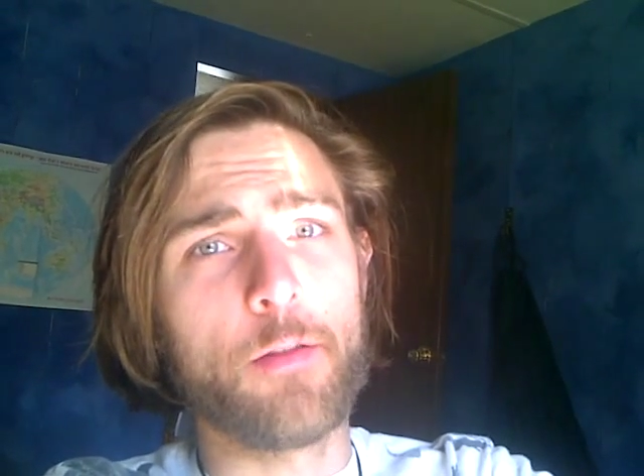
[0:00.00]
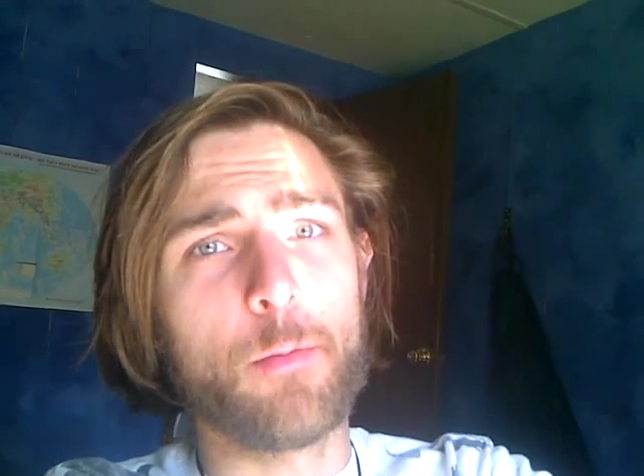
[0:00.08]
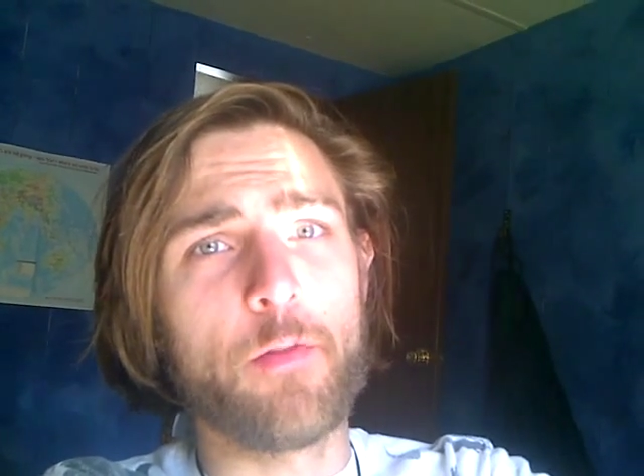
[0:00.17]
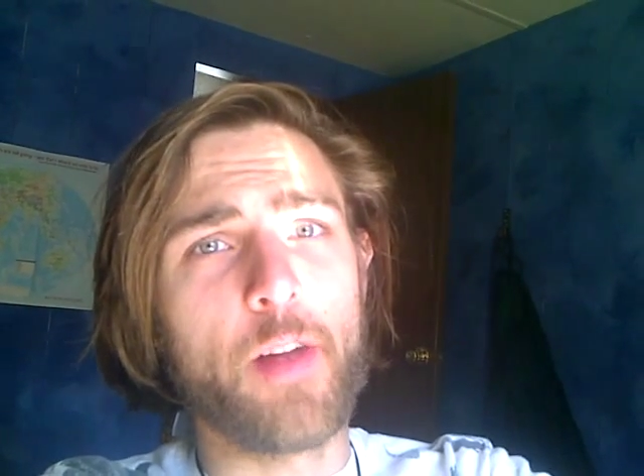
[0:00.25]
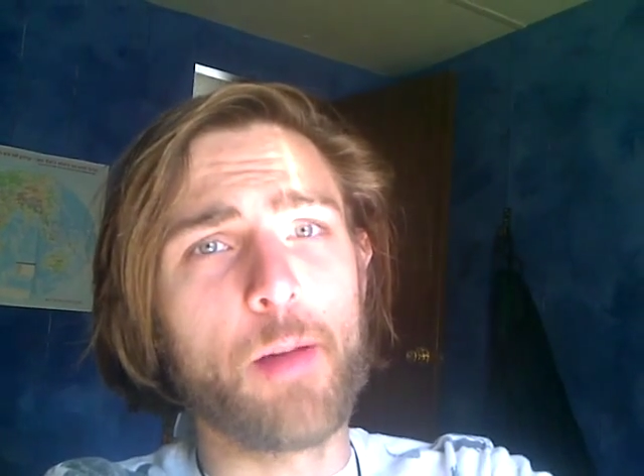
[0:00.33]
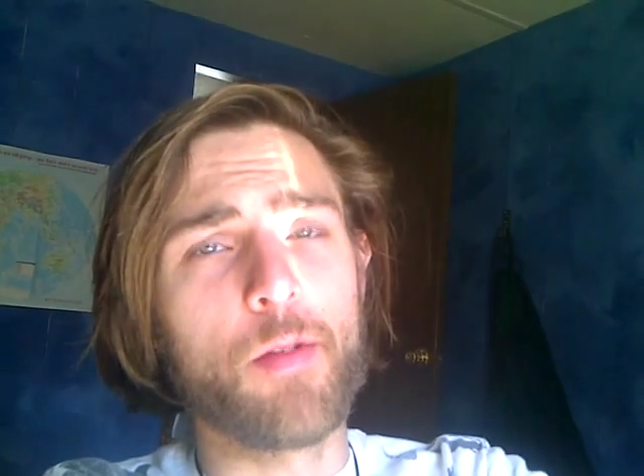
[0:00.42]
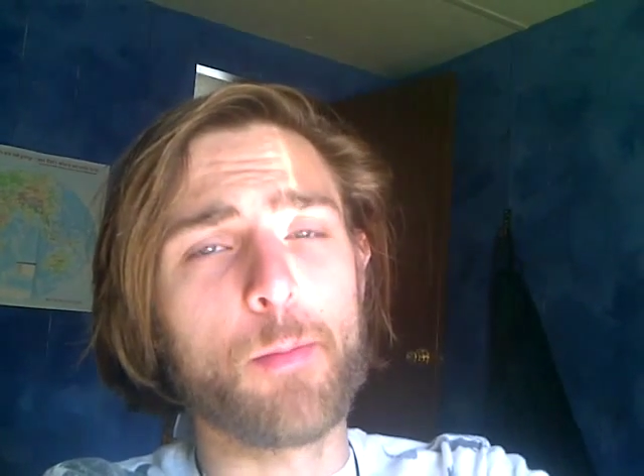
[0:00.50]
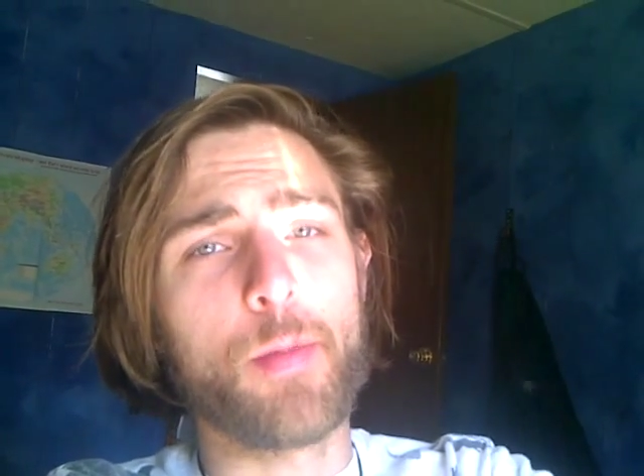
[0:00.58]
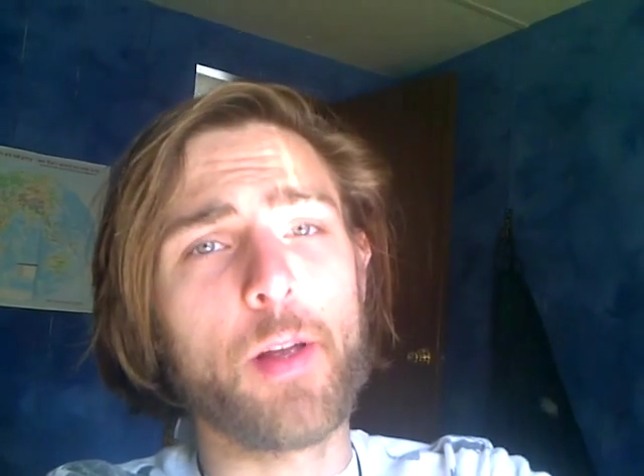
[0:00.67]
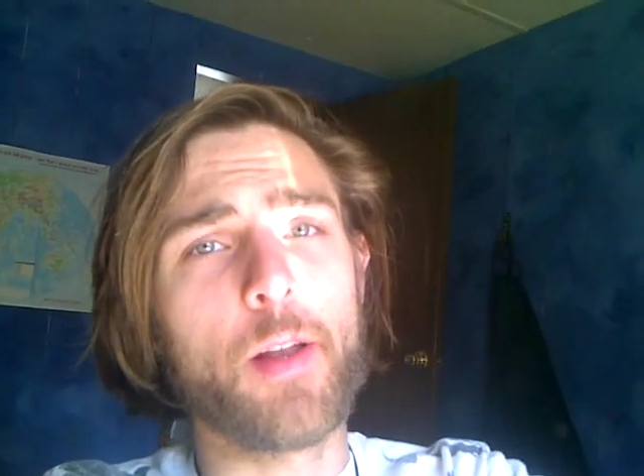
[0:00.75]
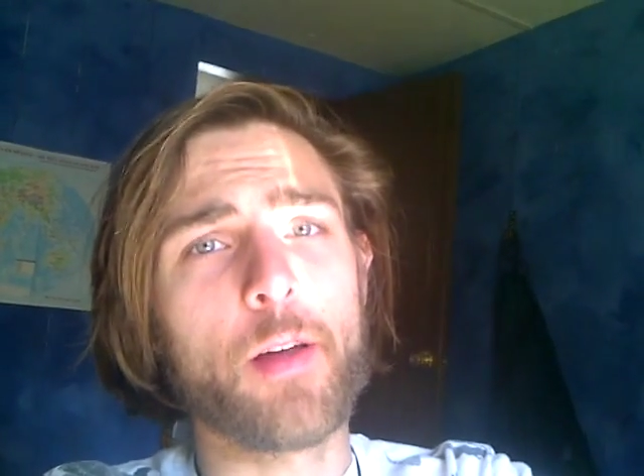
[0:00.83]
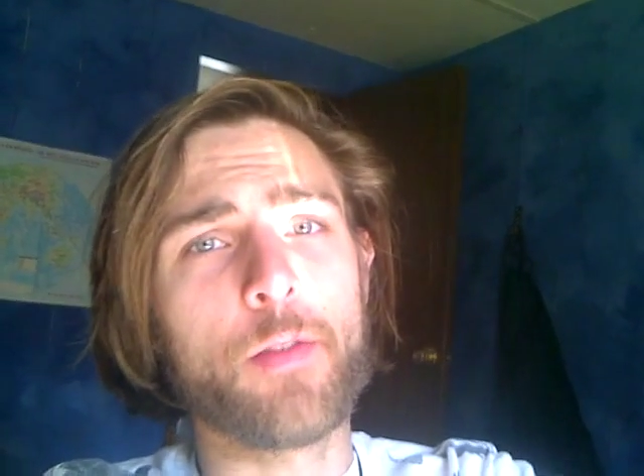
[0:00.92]
and available in
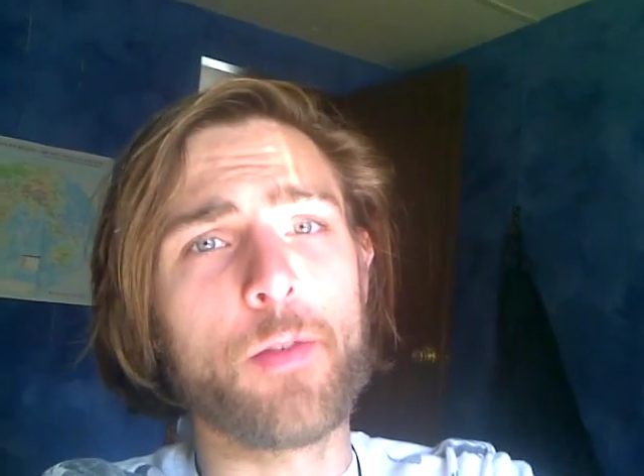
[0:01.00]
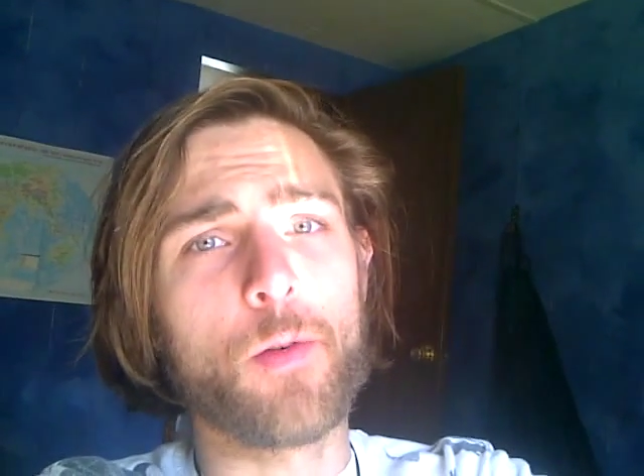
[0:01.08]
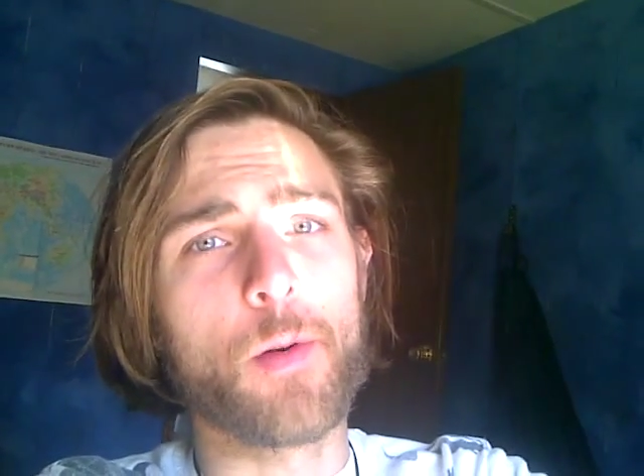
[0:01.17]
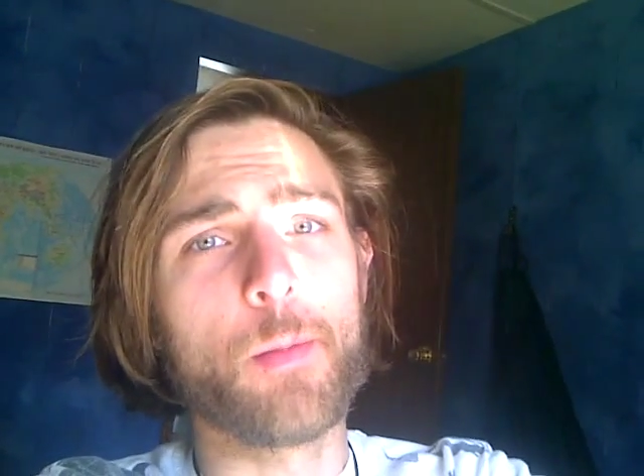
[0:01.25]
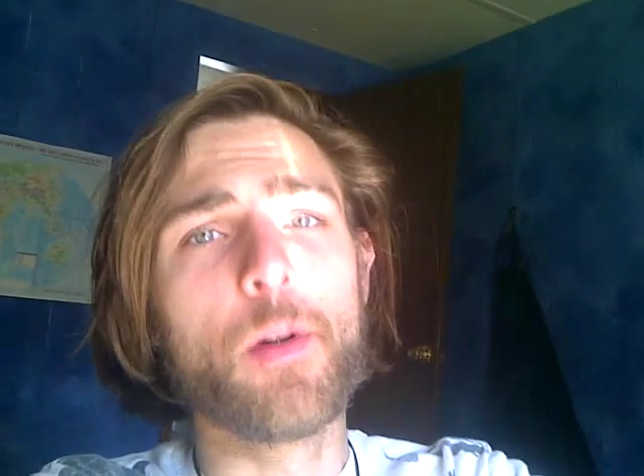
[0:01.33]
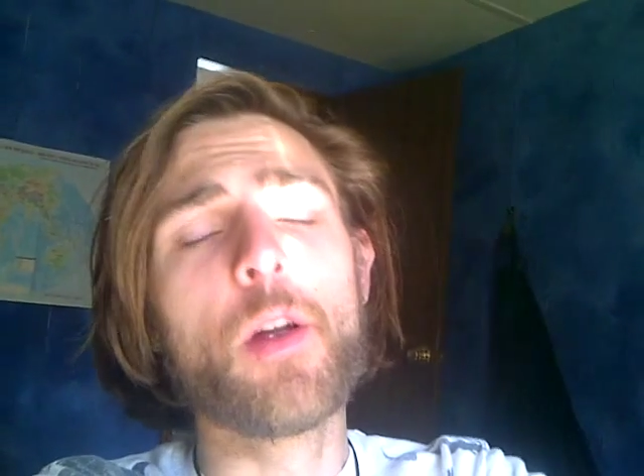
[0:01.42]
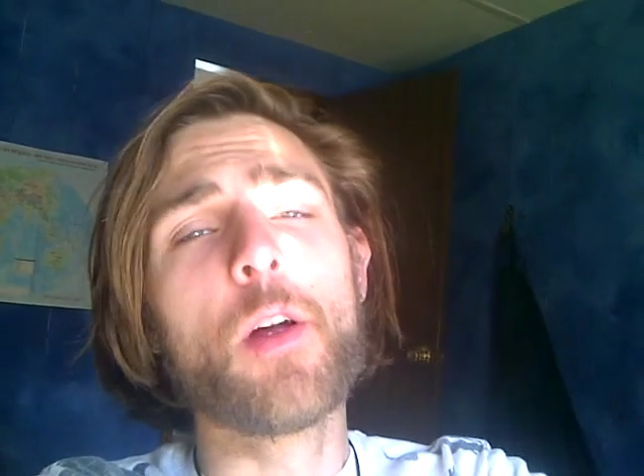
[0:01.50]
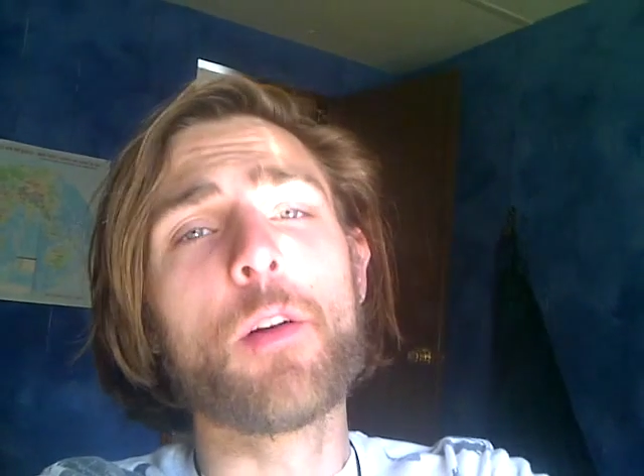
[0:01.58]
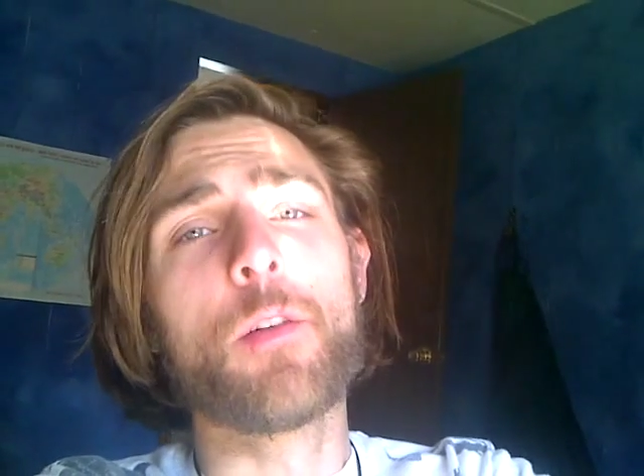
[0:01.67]
P D F form